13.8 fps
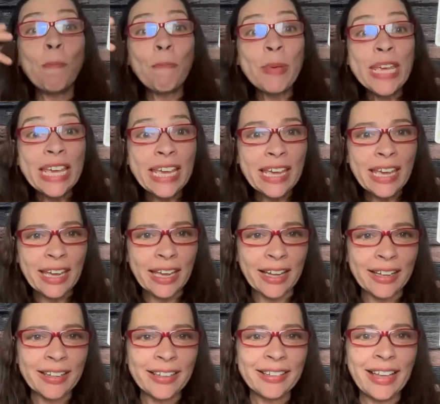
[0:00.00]

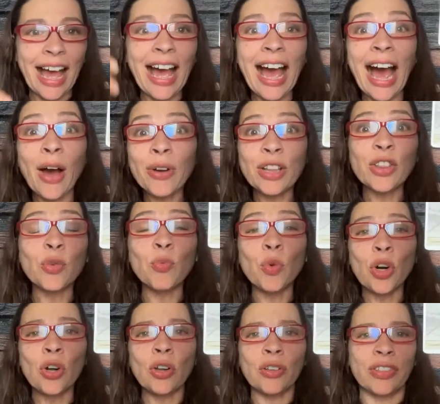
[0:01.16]
being out in the
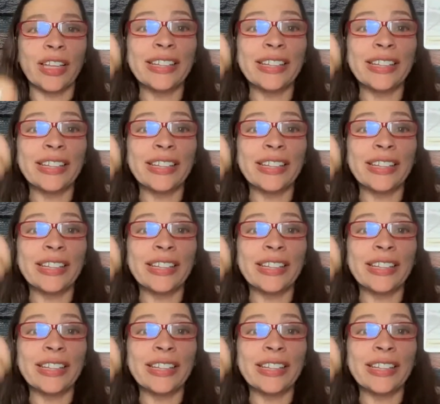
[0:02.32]
world, the